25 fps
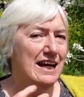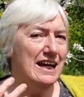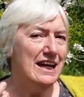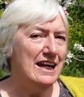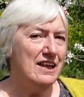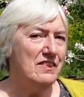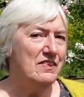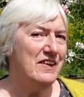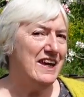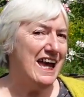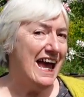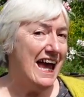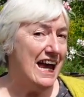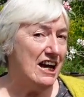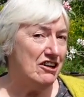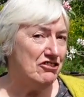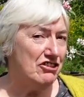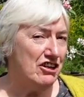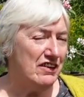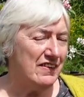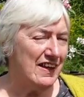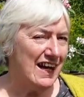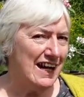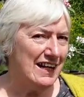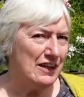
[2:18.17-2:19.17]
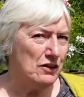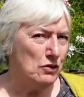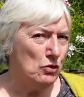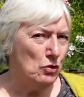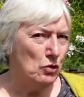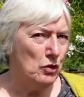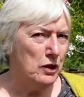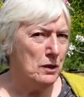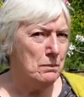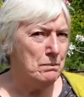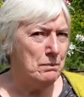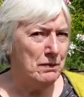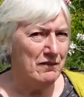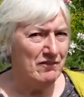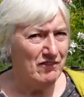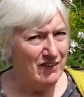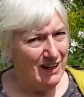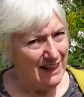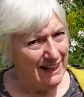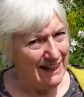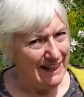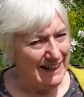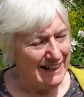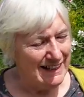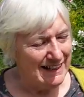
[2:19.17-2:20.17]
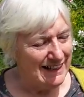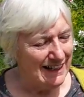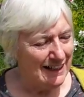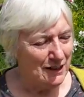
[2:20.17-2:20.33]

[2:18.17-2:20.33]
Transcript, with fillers: in the area that I call the pavilion,